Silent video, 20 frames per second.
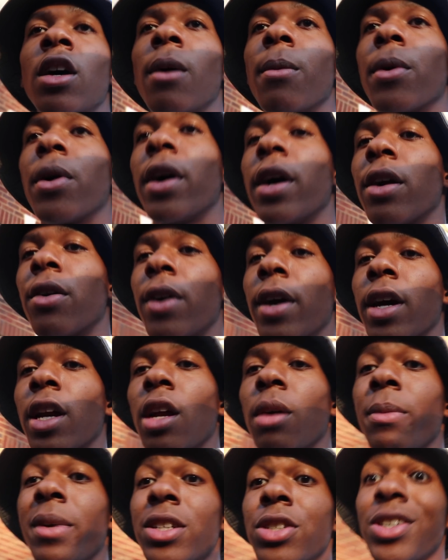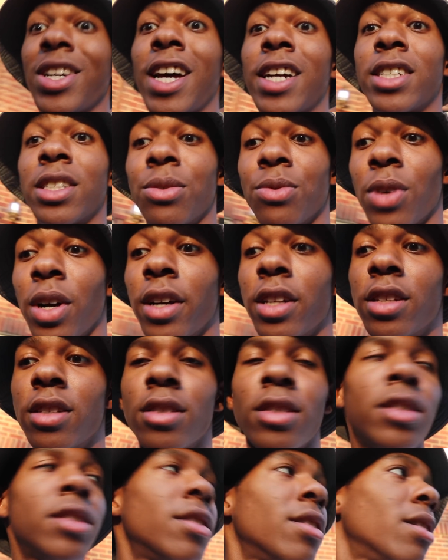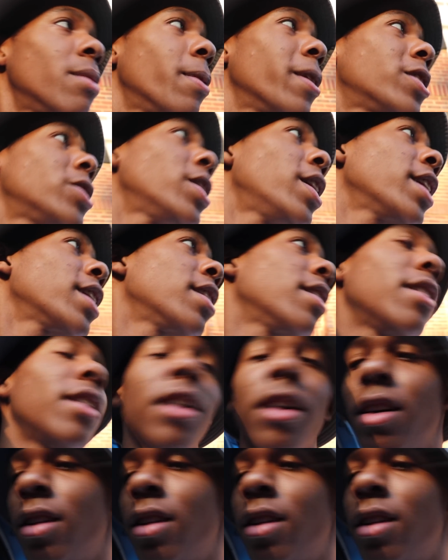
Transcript: We'll go ahead and crank it up, make sure it actually runs, make sure I can